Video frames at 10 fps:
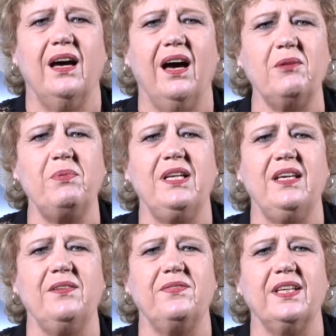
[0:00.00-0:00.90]
I
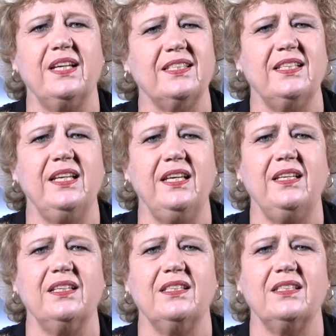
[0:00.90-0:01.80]
believe that as
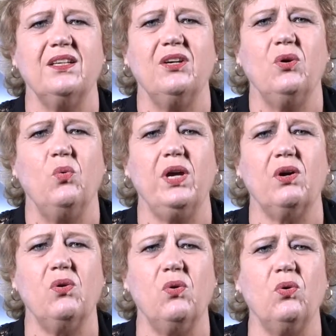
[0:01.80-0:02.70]
leaders, we
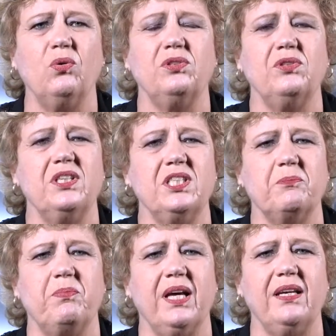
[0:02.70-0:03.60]
are called to
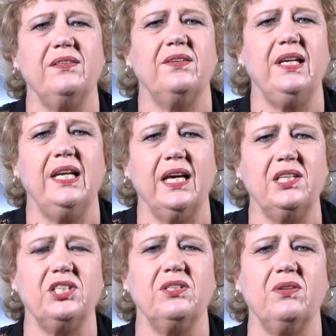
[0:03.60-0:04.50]
display the
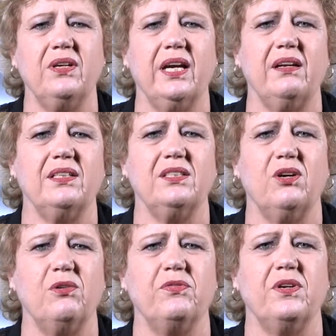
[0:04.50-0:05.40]
relational character
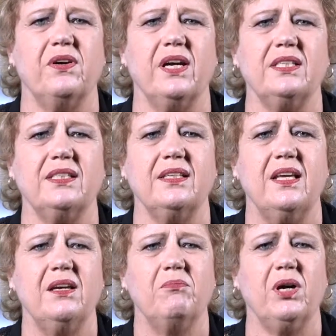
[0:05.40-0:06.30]
of Christ
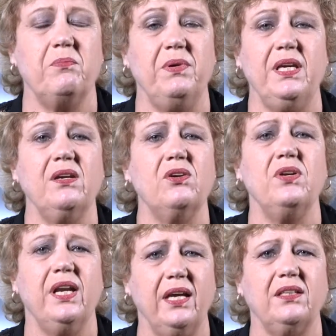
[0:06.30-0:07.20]
by being
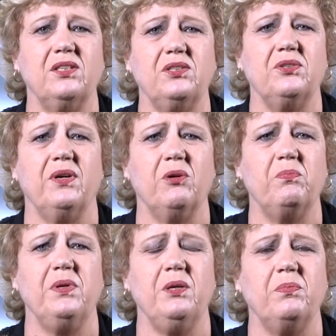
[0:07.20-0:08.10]
connected to our
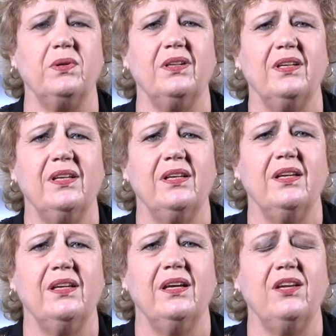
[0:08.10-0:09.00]
people.
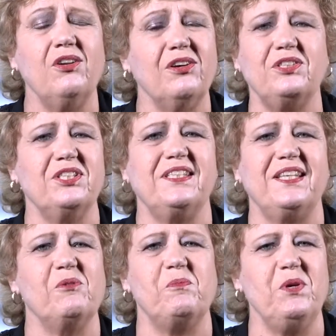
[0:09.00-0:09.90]
And not
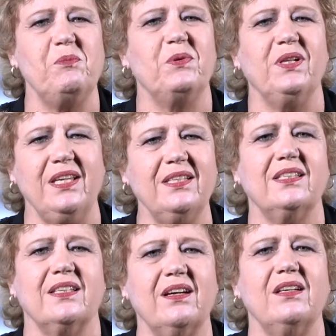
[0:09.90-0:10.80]
just our people
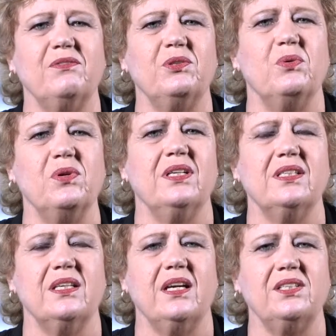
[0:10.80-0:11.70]
inside of the
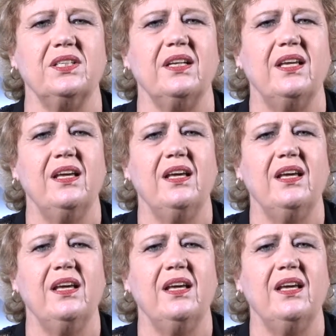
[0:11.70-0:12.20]
organization.